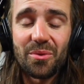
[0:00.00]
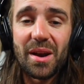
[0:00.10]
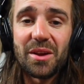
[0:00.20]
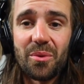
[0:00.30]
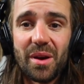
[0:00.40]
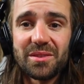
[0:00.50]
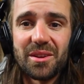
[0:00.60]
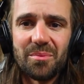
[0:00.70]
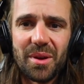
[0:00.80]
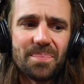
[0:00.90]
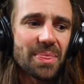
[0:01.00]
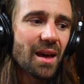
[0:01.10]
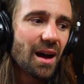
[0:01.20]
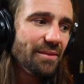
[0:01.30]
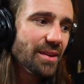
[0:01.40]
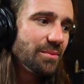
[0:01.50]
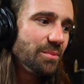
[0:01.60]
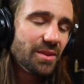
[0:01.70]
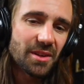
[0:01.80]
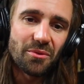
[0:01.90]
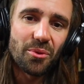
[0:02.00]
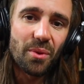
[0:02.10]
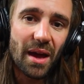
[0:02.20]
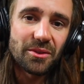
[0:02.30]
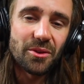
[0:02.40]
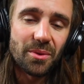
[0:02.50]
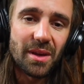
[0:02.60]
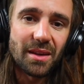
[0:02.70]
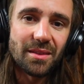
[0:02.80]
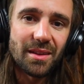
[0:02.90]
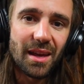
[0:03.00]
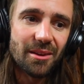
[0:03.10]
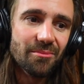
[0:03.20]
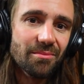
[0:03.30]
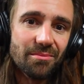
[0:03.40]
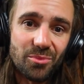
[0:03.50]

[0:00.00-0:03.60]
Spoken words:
Great question, but I've done several ragdoll gigs in